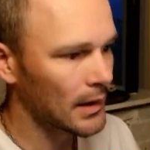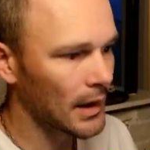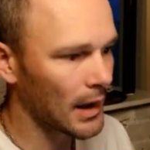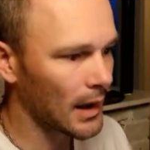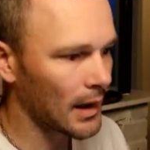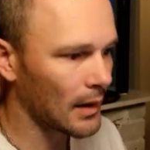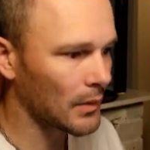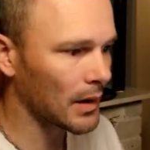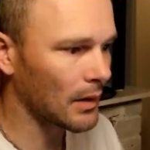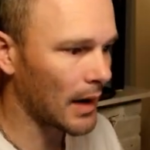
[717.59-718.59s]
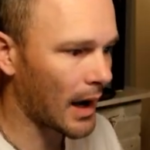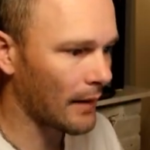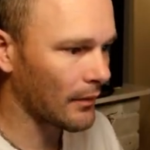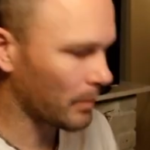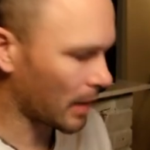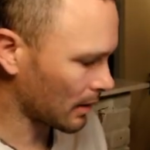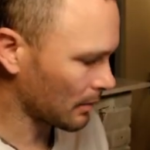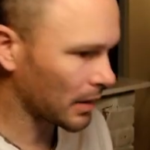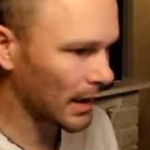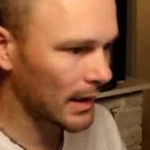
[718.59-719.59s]
And that we don't have a
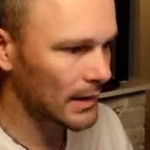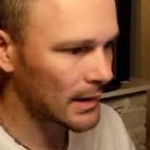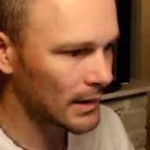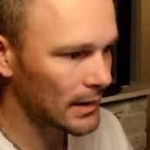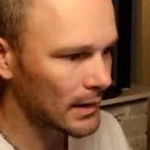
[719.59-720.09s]
bottom plate.